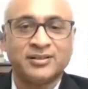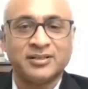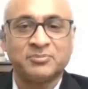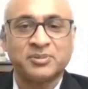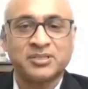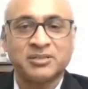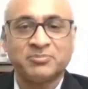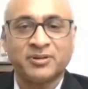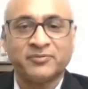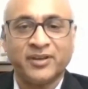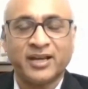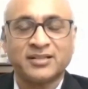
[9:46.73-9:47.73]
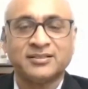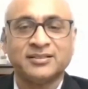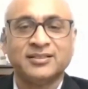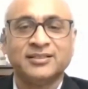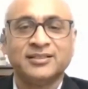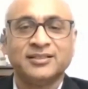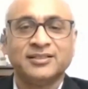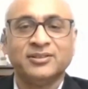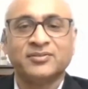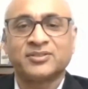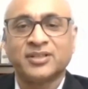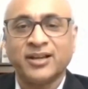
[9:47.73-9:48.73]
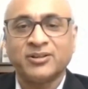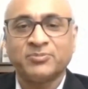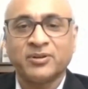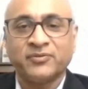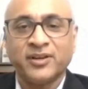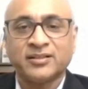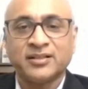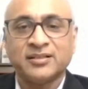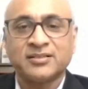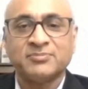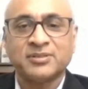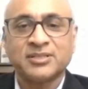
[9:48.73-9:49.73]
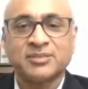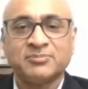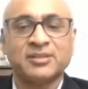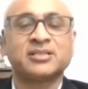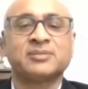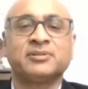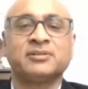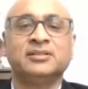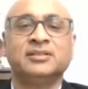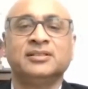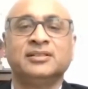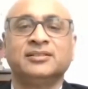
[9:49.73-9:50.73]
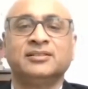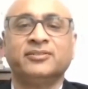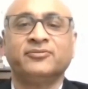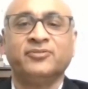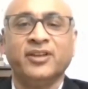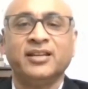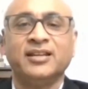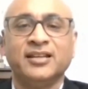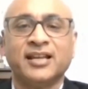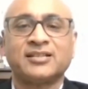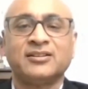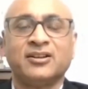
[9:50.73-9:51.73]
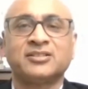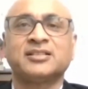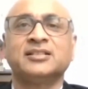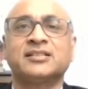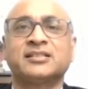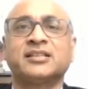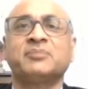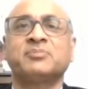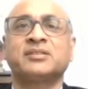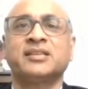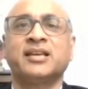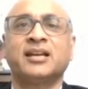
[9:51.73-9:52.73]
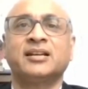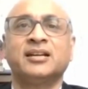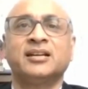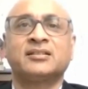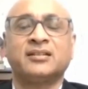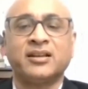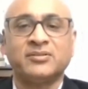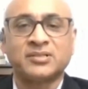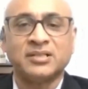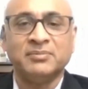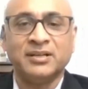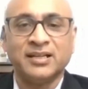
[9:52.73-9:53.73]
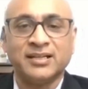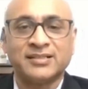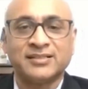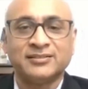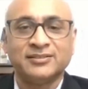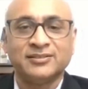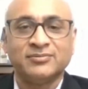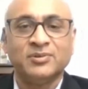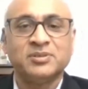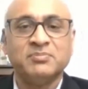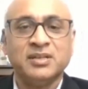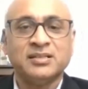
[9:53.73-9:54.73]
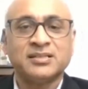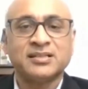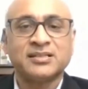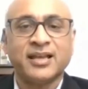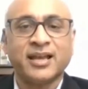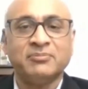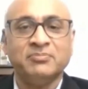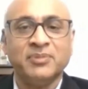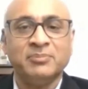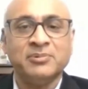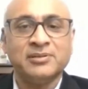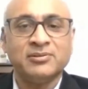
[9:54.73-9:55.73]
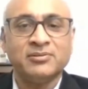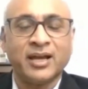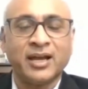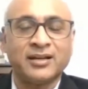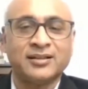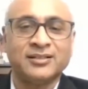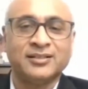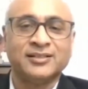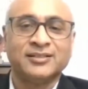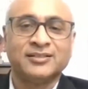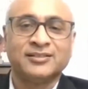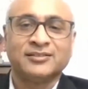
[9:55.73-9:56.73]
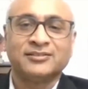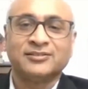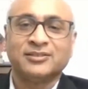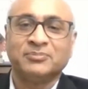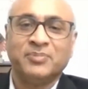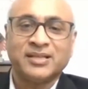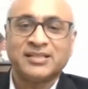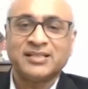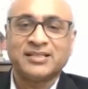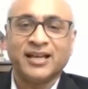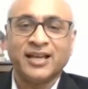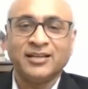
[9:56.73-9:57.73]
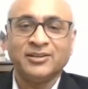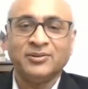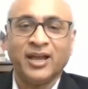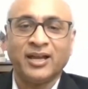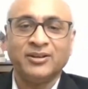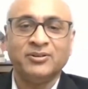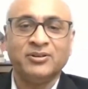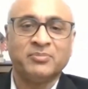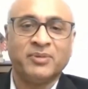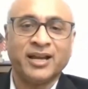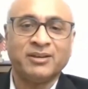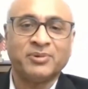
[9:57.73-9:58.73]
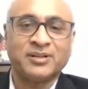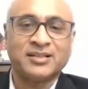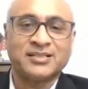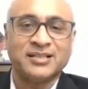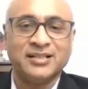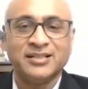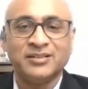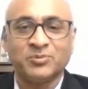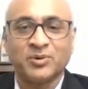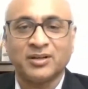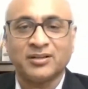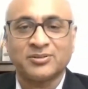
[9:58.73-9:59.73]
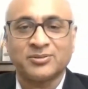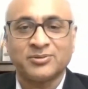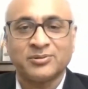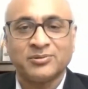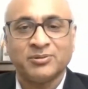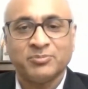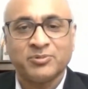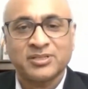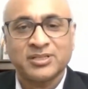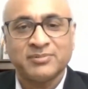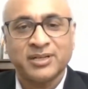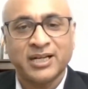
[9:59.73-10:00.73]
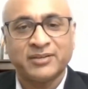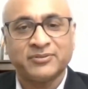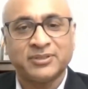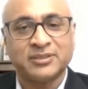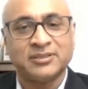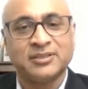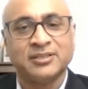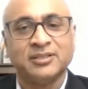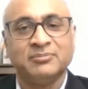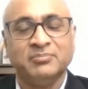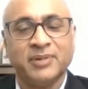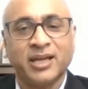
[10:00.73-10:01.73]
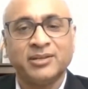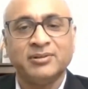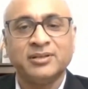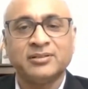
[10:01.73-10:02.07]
100% perfect. You try to perfect it as much as possible. The very next logical step is that try to stabilize, which means is that maybe you had the best design you had in your mind, but it still didn't work. So you put some kind of a manual